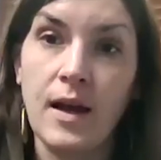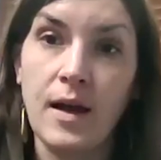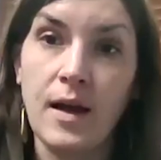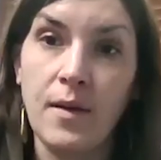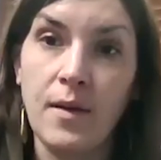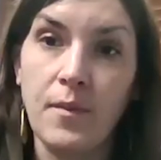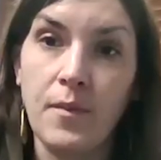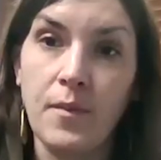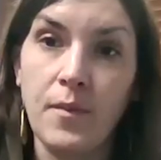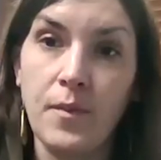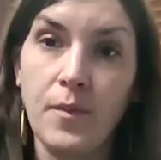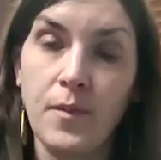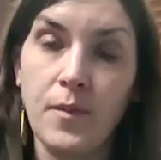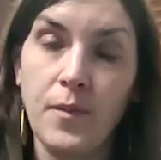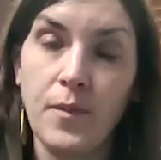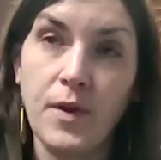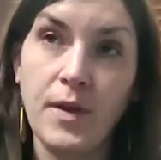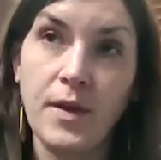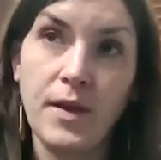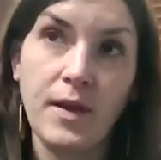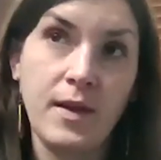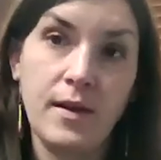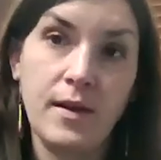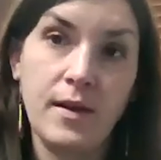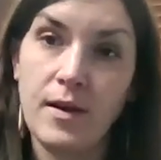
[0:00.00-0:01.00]
um,
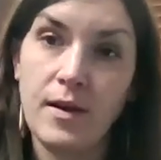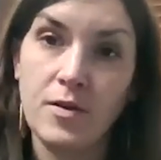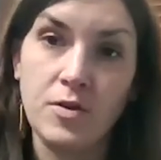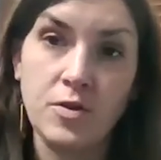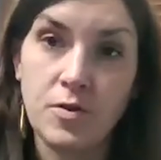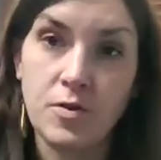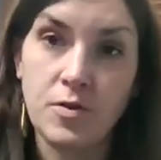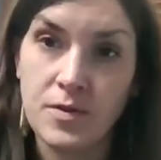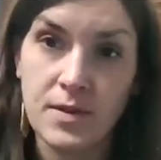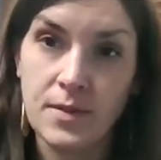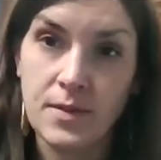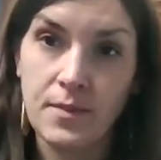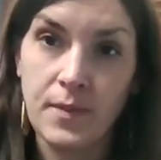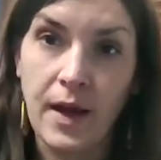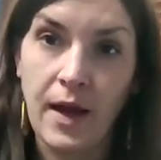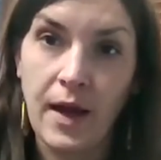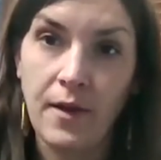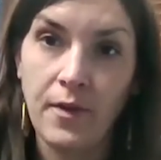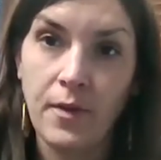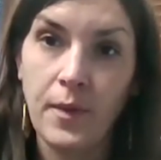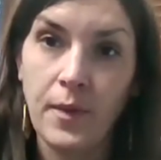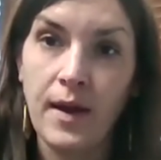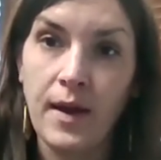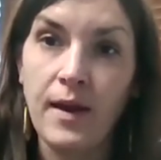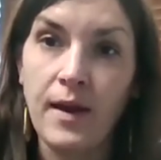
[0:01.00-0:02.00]
within a chosen
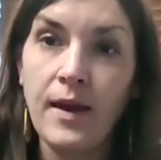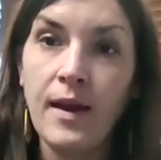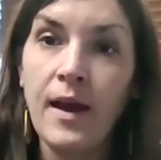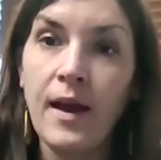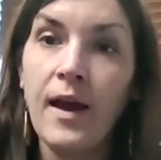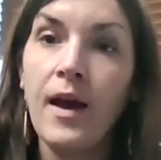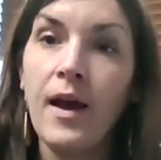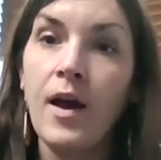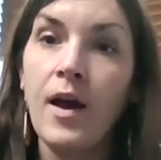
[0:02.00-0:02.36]
pathway.